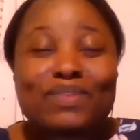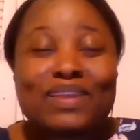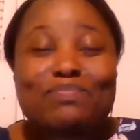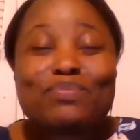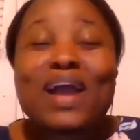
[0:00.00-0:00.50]

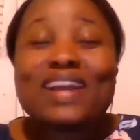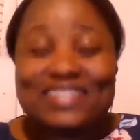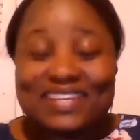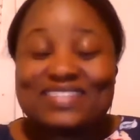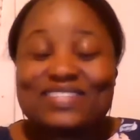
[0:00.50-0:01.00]

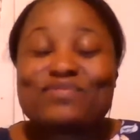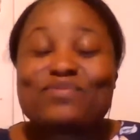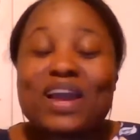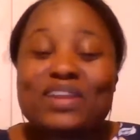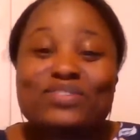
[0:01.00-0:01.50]
practice of
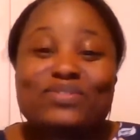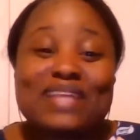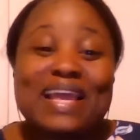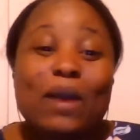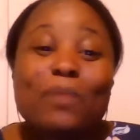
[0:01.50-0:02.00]
gratitude
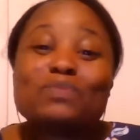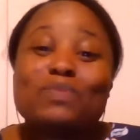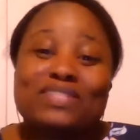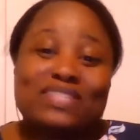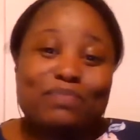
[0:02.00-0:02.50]
that helps
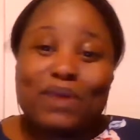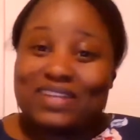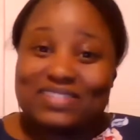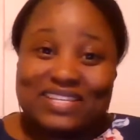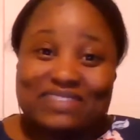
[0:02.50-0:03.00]
me stay
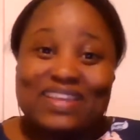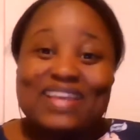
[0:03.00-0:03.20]
positive,